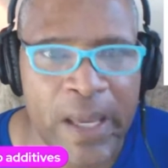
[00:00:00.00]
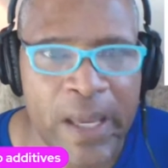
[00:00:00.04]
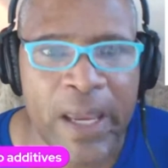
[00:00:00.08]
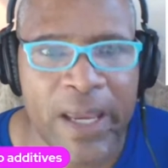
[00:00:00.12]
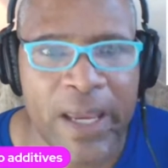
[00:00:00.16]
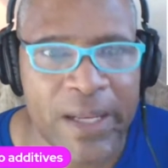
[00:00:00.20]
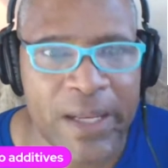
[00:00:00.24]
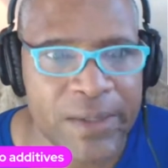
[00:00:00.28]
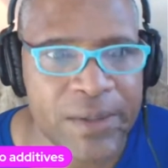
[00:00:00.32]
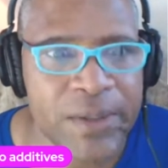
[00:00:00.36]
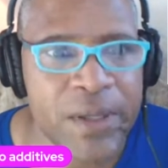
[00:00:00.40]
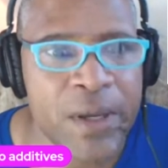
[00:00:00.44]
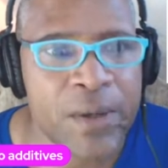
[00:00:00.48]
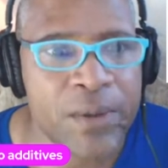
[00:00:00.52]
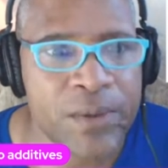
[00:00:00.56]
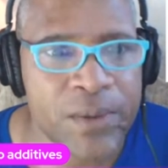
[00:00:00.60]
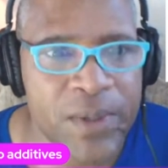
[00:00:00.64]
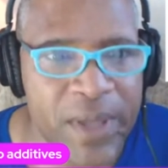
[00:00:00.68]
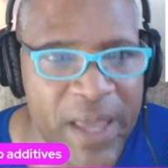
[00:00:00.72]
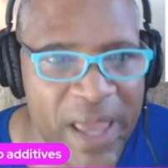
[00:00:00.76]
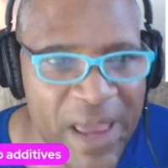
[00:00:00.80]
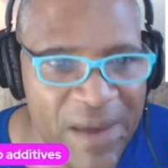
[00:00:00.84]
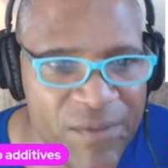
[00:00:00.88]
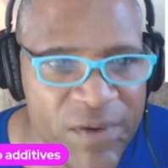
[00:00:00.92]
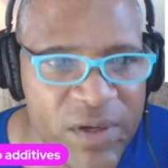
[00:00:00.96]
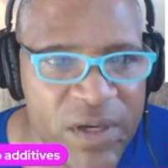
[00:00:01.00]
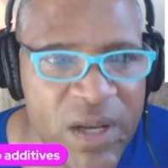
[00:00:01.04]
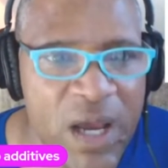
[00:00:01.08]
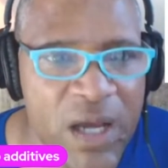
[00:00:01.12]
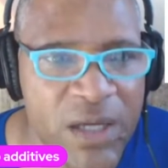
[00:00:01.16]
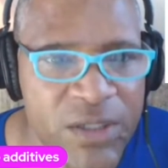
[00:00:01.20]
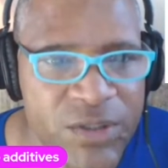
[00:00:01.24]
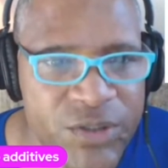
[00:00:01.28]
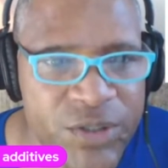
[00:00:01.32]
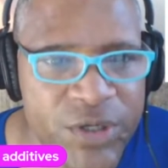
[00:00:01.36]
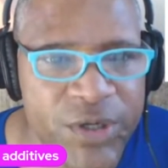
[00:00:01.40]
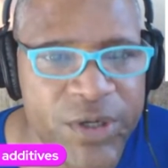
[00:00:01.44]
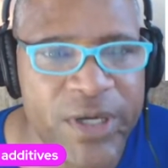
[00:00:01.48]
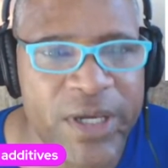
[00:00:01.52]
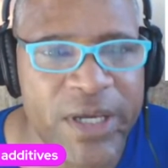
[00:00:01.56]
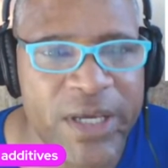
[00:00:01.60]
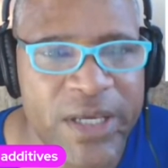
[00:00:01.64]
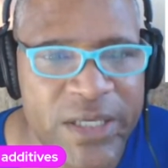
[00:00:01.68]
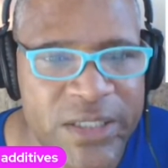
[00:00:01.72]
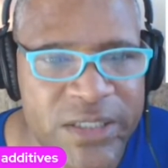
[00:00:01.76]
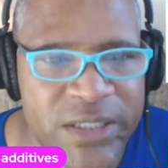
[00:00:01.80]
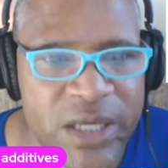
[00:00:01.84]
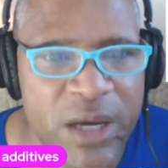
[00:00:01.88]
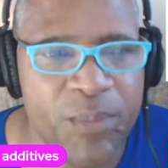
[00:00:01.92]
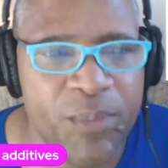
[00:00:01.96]
And Kevin Hunter
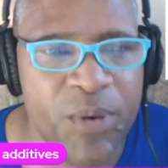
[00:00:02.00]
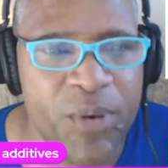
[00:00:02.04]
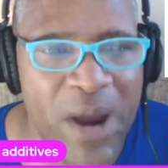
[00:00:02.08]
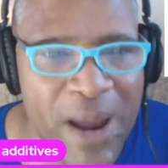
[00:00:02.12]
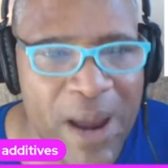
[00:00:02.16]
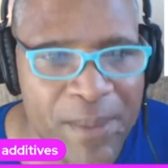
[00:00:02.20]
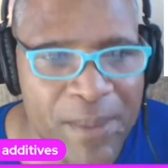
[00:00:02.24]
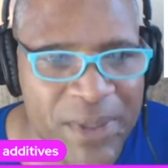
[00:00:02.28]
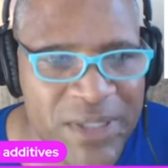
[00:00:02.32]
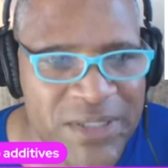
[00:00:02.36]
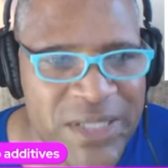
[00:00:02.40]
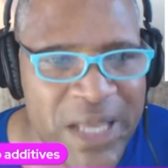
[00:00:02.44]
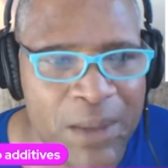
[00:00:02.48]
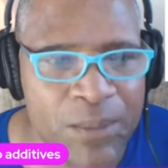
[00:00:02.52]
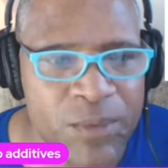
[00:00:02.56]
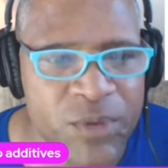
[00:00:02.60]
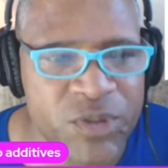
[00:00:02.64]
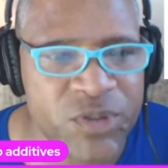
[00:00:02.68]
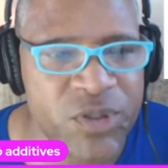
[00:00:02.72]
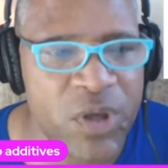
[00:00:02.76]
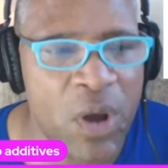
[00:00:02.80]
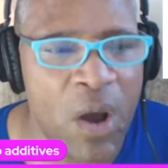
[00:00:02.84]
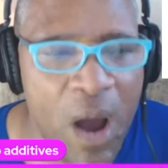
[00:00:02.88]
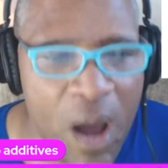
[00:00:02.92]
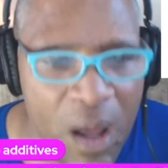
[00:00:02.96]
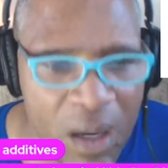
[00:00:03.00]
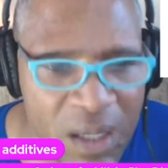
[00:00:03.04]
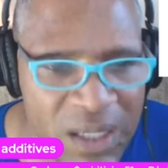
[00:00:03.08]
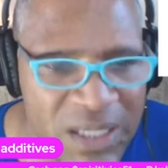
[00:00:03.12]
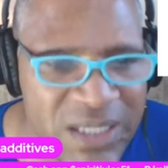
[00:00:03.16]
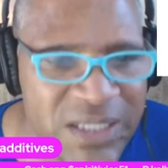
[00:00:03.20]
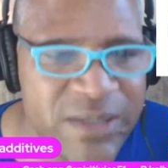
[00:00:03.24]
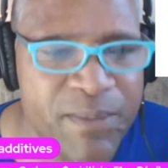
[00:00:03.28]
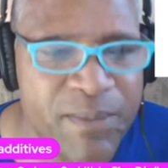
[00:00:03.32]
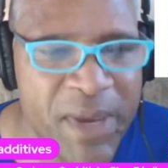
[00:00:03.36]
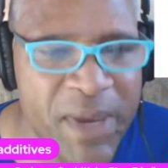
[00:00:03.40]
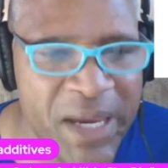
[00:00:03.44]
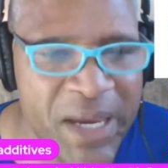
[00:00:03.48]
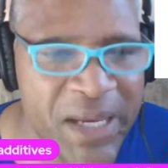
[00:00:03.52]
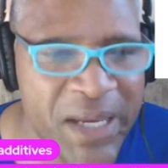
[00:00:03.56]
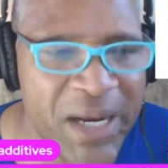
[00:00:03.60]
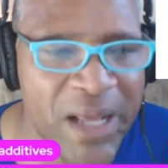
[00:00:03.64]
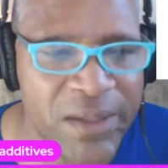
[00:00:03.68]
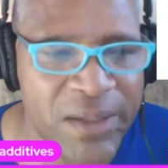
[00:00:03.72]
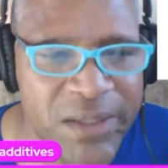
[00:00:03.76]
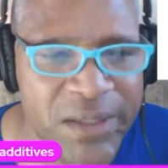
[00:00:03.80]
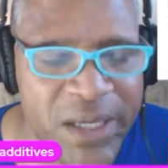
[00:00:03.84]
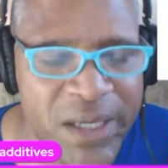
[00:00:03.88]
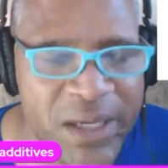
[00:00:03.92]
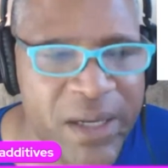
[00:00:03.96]
is a prime example. So all these men
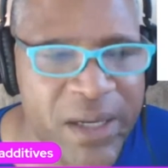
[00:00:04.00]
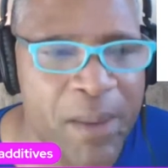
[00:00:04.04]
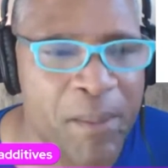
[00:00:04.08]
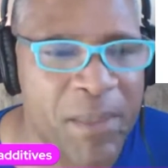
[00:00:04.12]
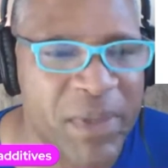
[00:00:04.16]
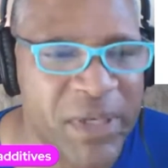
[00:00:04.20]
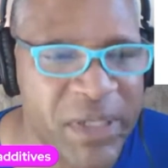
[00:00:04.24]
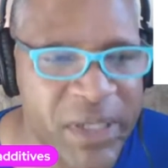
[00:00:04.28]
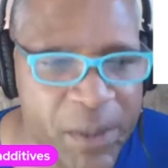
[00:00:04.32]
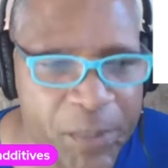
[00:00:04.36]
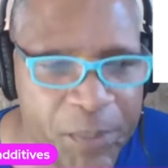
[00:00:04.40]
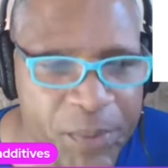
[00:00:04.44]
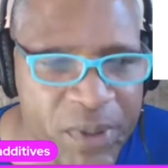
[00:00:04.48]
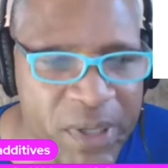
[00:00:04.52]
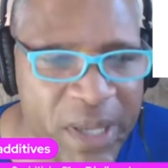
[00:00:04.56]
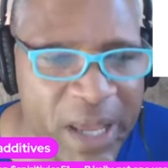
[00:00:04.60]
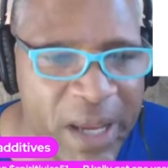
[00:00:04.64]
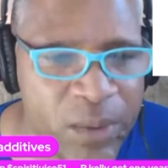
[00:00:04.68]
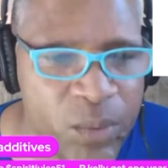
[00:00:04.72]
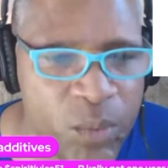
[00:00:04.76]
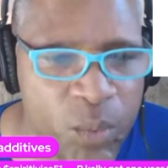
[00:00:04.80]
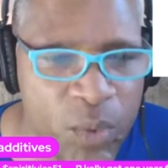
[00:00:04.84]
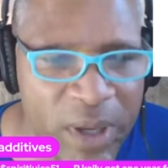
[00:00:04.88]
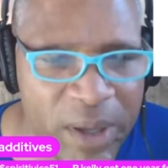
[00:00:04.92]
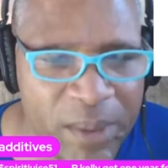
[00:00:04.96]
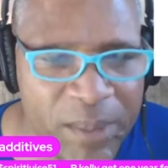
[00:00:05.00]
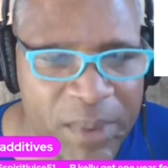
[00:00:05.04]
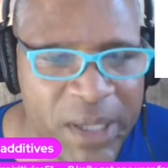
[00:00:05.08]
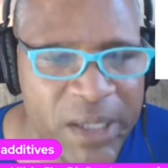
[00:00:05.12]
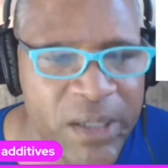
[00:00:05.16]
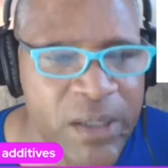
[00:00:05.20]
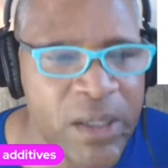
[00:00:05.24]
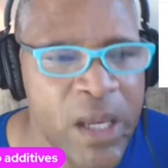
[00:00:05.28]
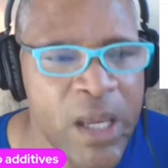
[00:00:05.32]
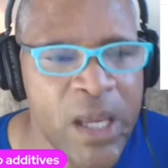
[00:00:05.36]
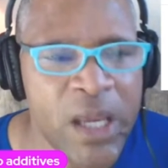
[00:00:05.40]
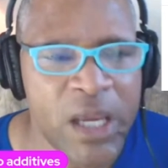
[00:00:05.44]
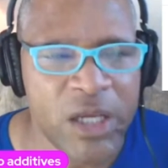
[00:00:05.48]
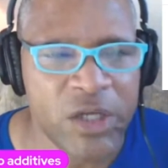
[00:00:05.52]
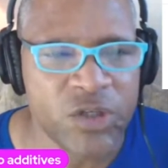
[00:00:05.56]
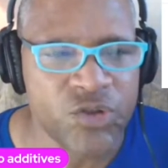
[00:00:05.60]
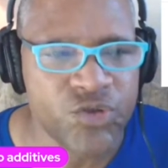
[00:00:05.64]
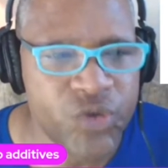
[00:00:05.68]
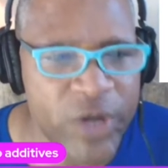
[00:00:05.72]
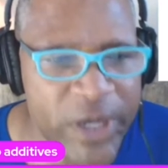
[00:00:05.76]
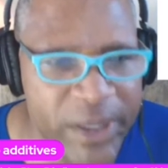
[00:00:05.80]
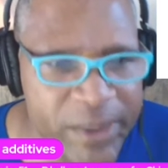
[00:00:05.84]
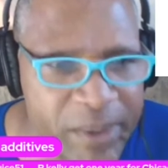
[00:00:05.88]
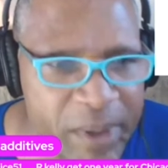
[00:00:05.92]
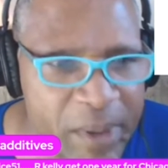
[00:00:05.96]
out there that are manipulating women and
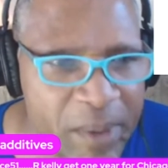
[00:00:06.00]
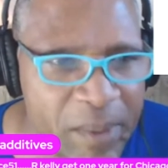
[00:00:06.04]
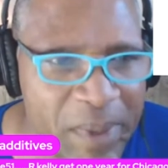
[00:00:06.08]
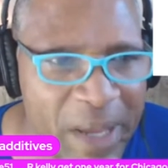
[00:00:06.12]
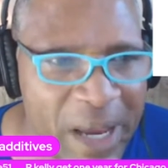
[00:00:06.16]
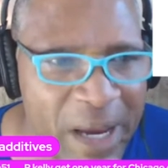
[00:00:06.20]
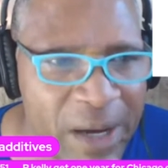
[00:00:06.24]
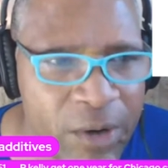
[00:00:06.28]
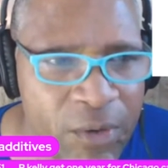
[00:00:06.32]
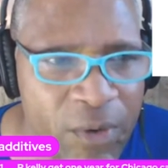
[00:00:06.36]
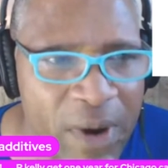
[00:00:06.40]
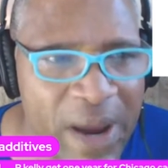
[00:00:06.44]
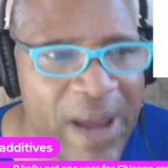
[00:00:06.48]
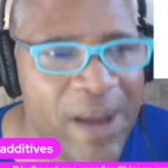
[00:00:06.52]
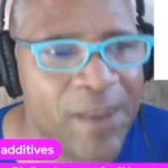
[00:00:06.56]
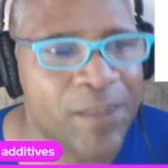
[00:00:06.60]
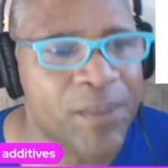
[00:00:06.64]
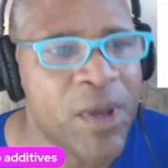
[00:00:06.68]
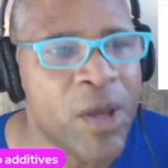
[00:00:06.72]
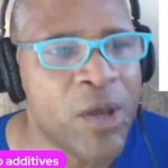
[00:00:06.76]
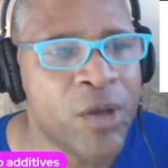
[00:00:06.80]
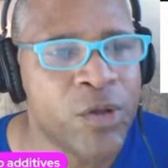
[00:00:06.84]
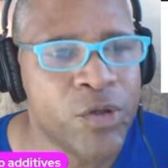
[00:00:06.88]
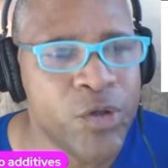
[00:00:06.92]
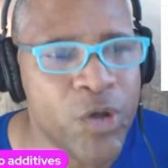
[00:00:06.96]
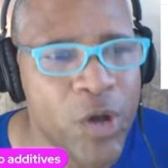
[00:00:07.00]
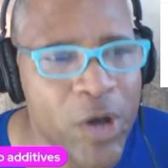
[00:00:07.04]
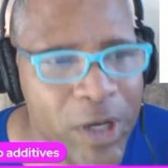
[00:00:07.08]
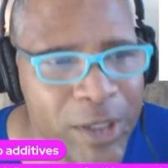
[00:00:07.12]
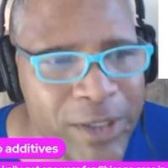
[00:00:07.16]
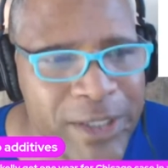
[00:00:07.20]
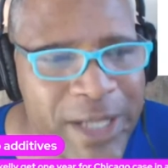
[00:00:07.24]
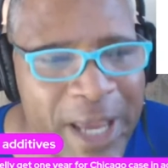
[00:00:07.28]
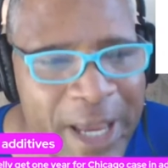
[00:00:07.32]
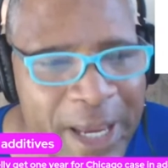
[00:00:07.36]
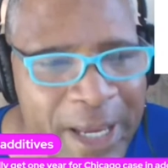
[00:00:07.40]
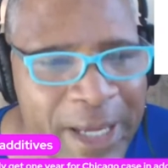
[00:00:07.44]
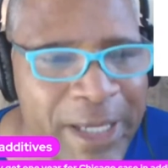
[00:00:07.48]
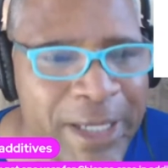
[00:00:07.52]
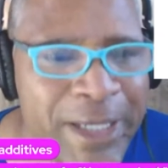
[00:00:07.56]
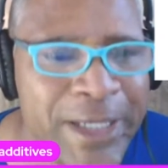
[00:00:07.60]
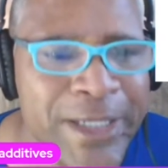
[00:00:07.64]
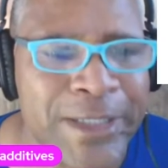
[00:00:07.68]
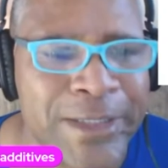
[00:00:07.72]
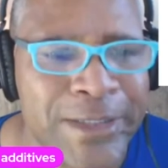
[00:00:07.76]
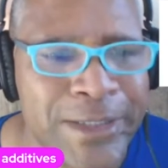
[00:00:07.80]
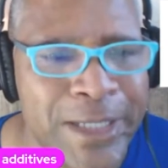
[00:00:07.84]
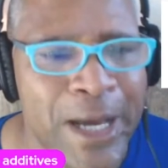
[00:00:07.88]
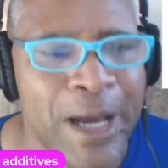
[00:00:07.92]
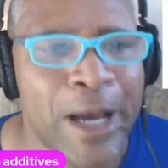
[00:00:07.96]
treating them like crap, your day
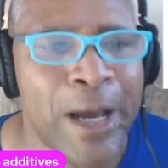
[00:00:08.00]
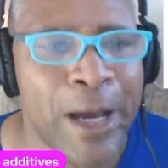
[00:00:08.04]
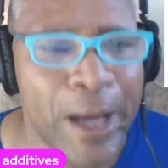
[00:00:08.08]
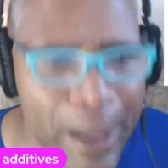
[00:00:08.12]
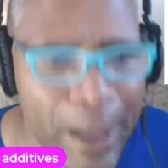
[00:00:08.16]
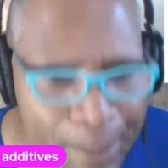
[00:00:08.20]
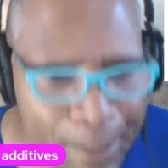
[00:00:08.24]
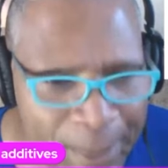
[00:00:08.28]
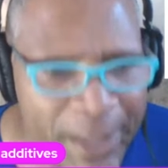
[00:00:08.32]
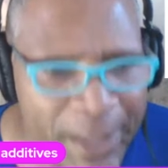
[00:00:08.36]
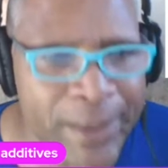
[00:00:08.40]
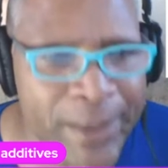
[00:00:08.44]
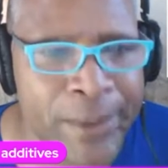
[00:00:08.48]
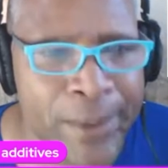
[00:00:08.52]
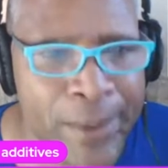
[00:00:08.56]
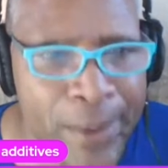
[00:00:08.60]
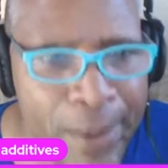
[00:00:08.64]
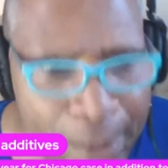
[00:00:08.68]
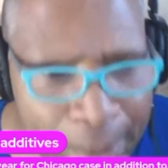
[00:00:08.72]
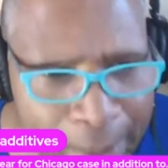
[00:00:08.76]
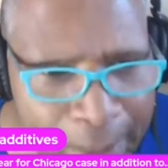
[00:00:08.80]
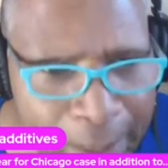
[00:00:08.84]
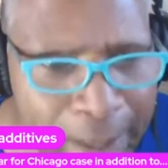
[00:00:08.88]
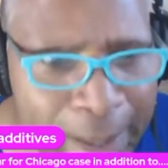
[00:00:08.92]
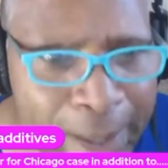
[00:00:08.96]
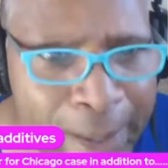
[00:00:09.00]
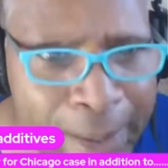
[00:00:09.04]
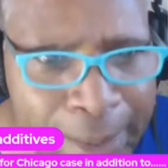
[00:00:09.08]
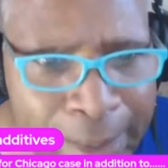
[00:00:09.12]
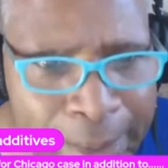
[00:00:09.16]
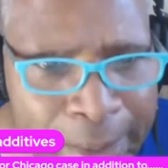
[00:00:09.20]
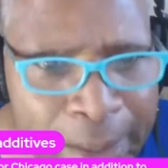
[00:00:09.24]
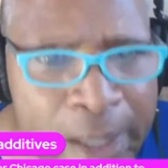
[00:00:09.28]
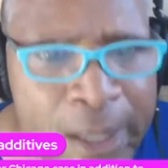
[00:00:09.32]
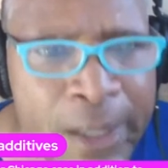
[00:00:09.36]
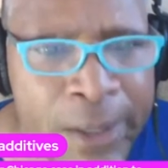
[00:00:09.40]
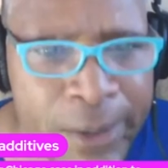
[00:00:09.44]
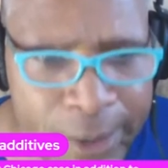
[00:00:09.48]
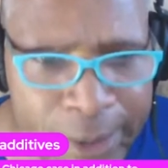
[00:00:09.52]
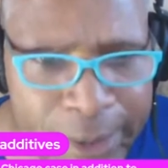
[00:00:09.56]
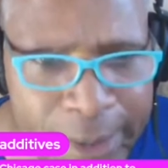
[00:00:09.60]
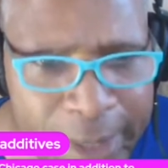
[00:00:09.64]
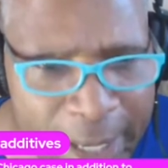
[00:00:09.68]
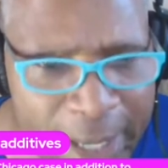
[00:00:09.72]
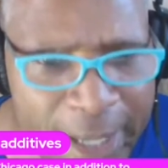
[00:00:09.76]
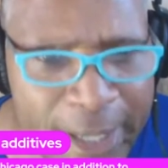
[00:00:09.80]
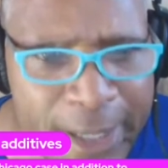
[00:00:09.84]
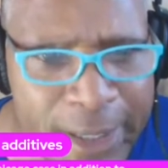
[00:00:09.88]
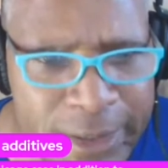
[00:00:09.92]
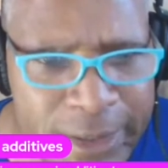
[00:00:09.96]
is coming, okay? Your
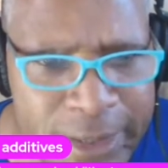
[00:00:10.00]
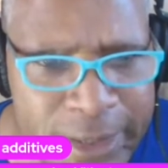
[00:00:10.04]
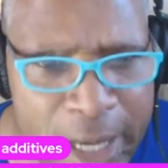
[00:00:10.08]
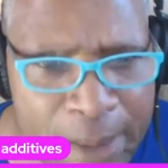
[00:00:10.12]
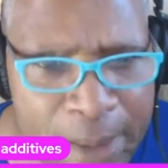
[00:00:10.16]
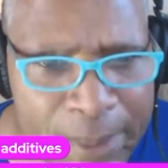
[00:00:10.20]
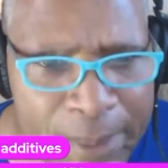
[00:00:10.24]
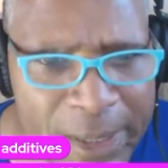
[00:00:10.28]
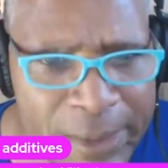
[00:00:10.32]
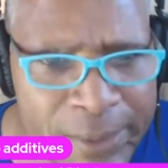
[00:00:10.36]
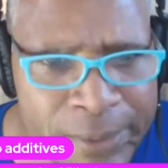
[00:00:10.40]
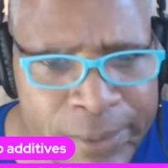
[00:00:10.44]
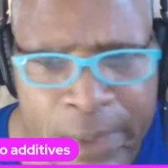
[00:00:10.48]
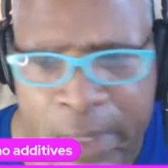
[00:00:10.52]
day is coming.